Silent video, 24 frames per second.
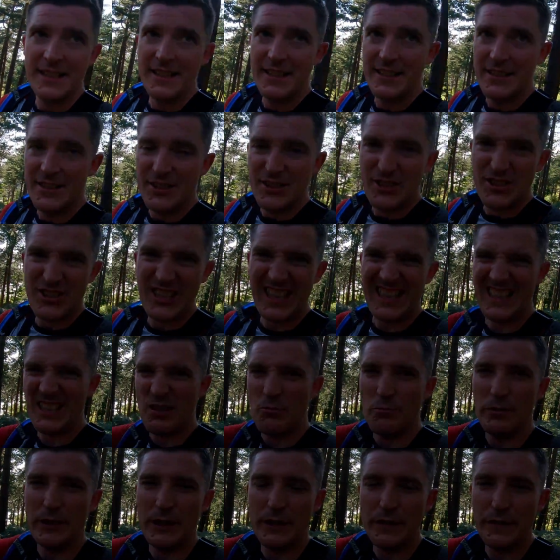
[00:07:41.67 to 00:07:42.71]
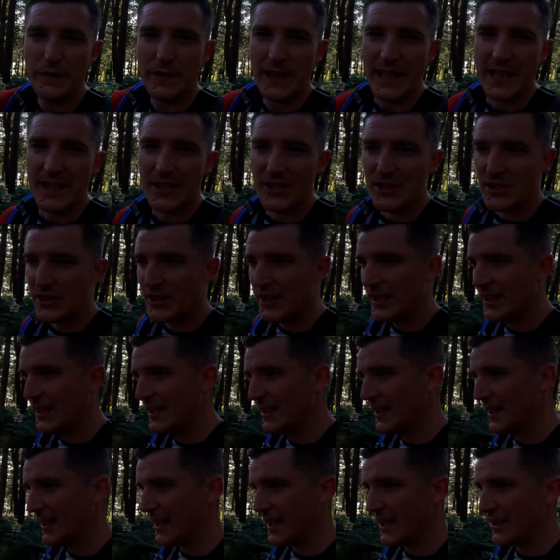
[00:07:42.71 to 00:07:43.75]
send it really fast
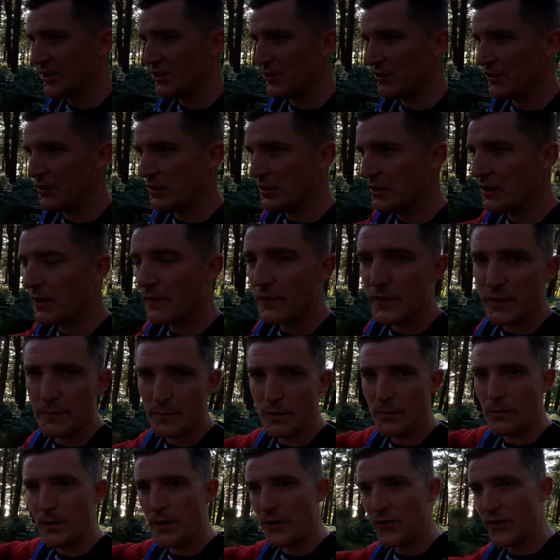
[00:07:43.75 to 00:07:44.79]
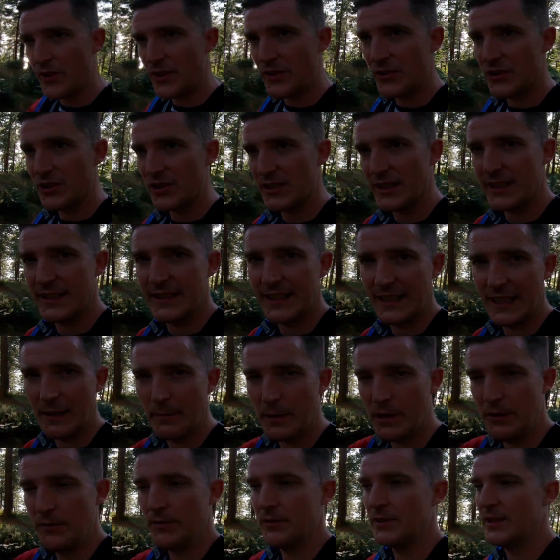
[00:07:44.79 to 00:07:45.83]
and you're comfortable with things sliding
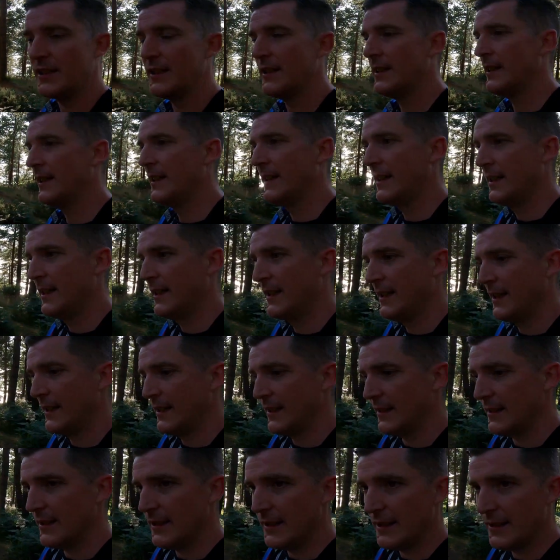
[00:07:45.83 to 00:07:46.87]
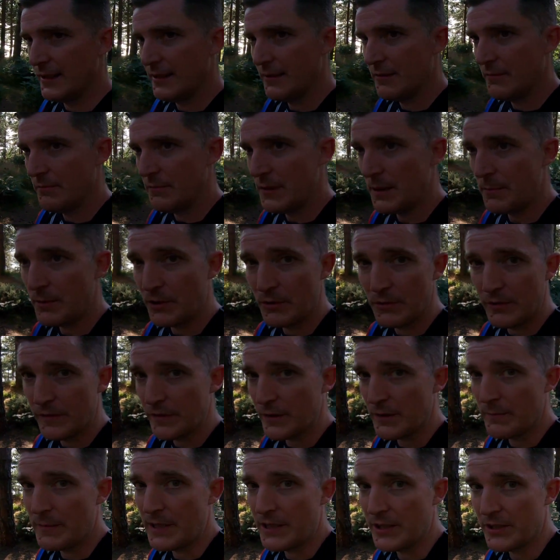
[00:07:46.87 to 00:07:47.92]
about, then maybe go for the
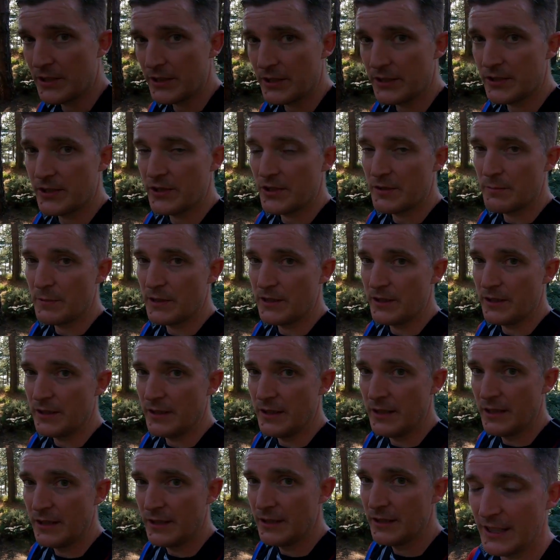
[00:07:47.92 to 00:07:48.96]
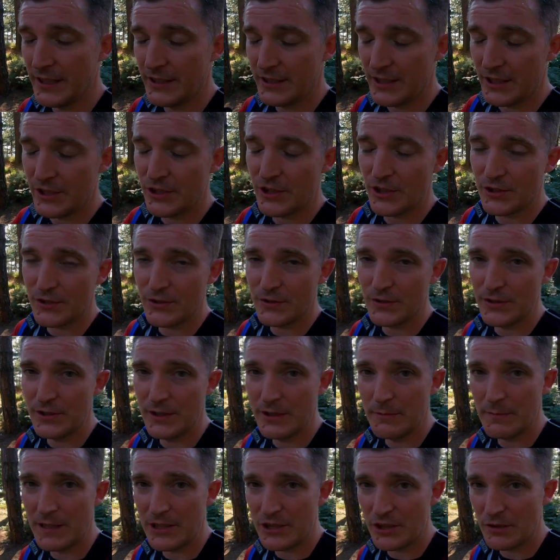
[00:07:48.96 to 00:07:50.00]
Maxxis Minion DHR2 and the
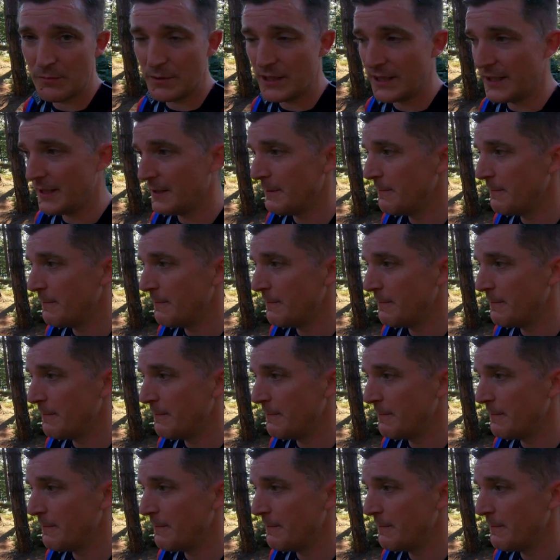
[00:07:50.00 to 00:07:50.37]
Magic Mary.